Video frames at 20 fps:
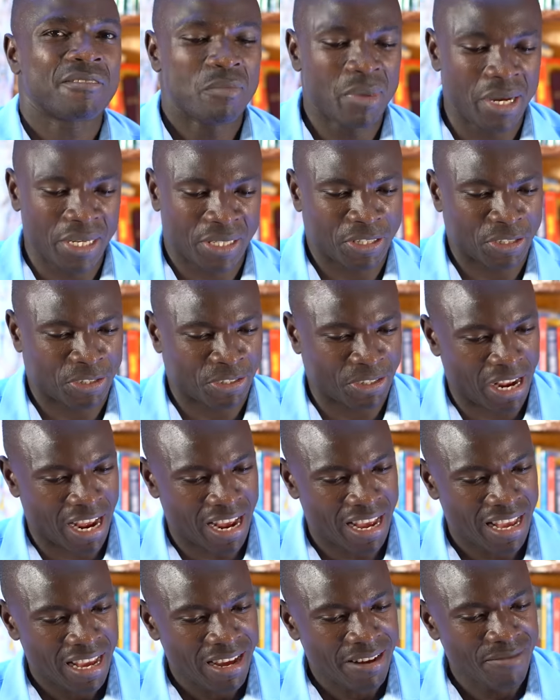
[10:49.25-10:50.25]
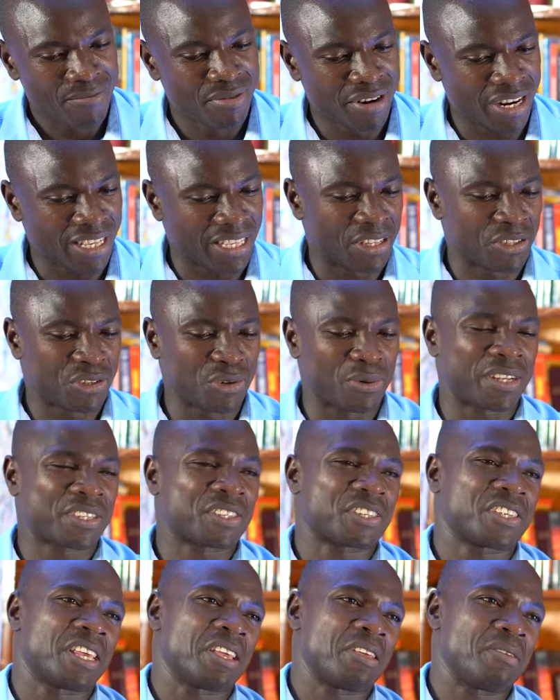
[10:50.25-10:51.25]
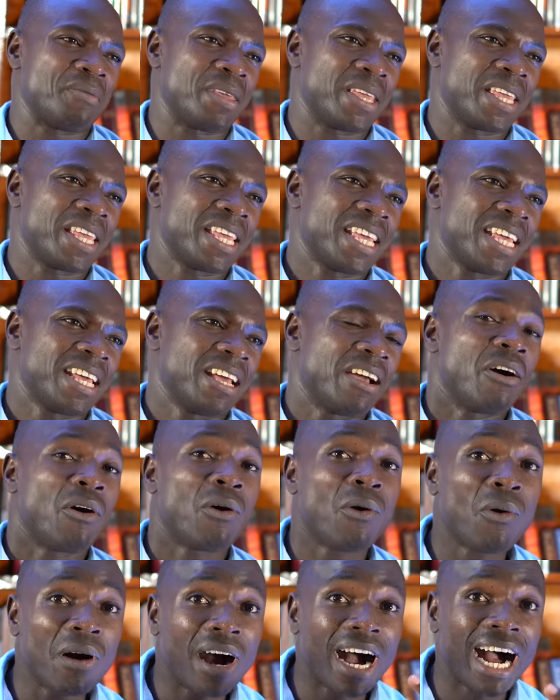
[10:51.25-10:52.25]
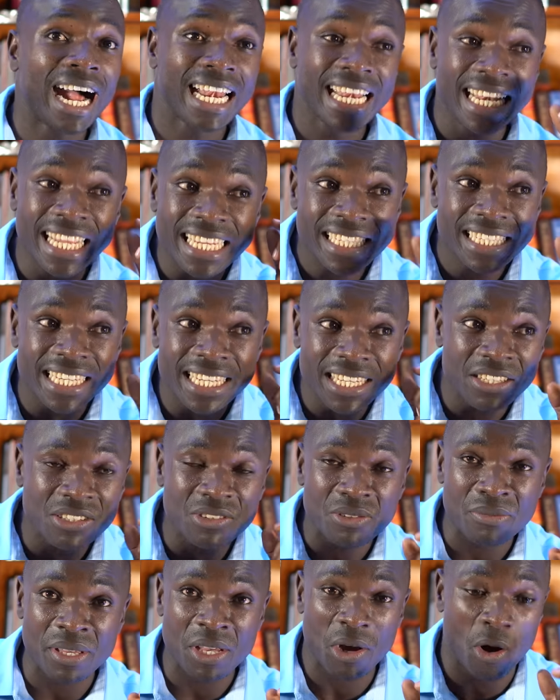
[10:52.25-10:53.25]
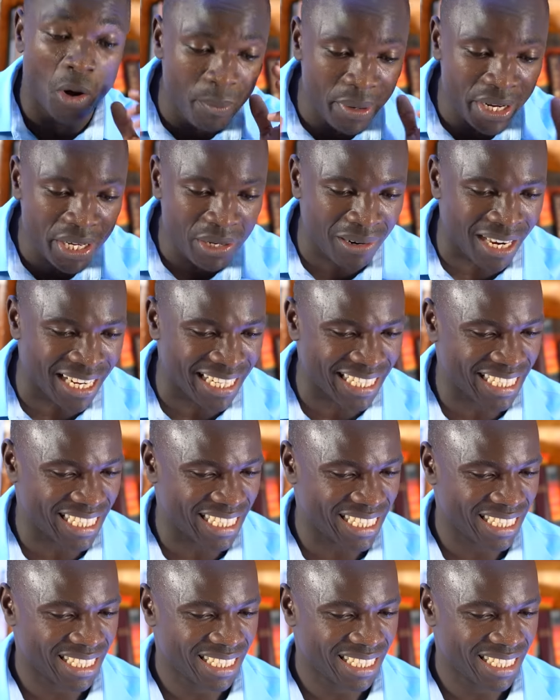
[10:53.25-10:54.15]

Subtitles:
My sister, brethren who are seeing me, who are listening to me, open wide.